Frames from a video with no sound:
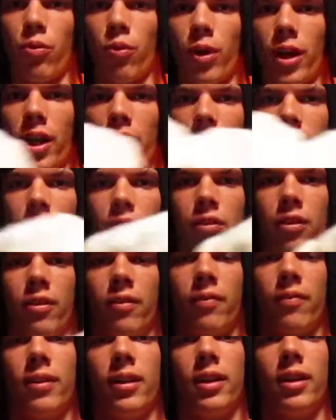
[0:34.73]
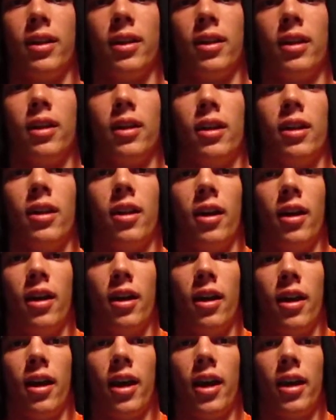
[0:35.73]
wave,
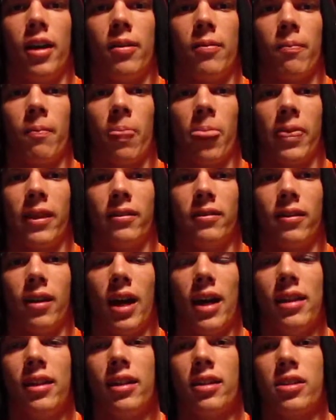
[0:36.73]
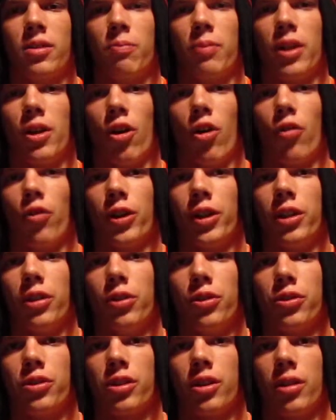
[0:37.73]
and I think it's a bit
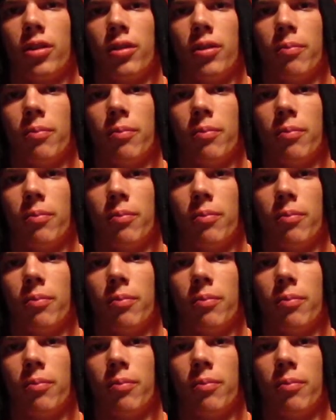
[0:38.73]
overused.